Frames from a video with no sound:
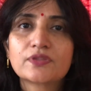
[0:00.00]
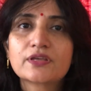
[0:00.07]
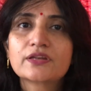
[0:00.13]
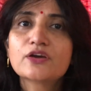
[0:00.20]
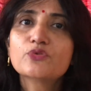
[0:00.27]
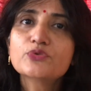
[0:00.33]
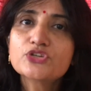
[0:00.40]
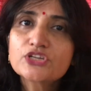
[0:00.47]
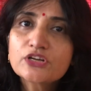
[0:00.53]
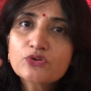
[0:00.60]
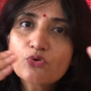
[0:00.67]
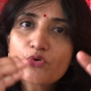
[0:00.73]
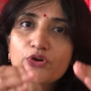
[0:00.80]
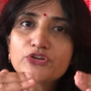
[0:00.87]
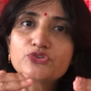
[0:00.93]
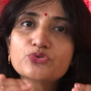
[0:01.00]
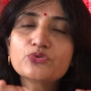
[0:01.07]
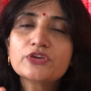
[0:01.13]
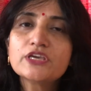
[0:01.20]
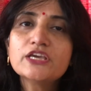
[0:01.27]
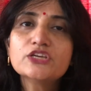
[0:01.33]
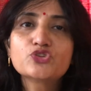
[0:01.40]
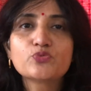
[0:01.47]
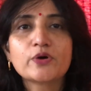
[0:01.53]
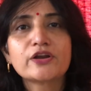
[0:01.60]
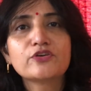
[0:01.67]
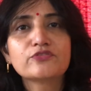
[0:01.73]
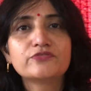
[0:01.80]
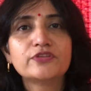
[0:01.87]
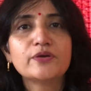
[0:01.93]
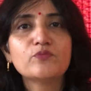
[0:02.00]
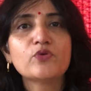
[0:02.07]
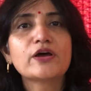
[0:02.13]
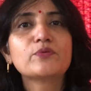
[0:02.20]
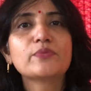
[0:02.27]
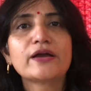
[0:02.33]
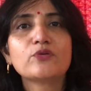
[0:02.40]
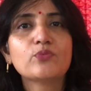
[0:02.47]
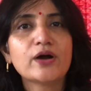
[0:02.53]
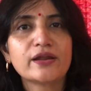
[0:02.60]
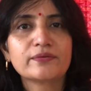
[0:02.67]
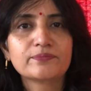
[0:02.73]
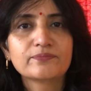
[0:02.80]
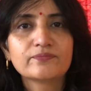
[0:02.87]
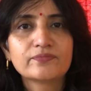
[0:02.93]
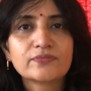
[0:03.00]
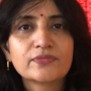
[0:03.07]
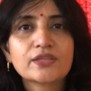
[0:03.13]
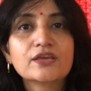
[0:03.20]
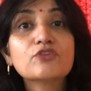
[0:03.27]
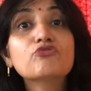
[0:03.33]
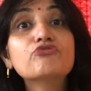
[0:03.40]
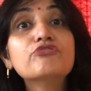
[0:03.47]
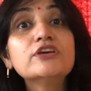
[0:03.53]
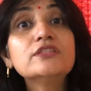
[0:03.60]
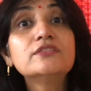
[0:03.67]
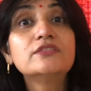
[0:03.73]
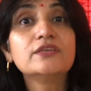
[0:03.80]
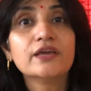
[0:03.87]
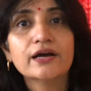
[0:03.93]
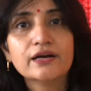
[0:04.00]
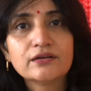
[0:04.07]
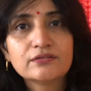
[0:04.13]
Now we shall go into each one of them one by one. Vidya.